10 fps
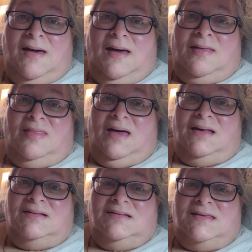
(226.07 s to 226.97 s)
And
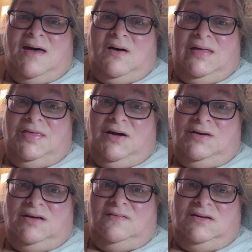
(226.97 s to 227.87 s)
that's how I thought
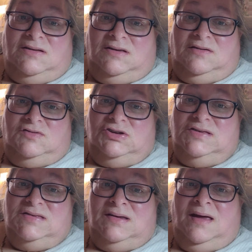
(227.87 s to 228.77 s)
of it until
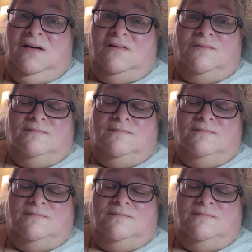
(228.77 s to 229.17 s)
just now.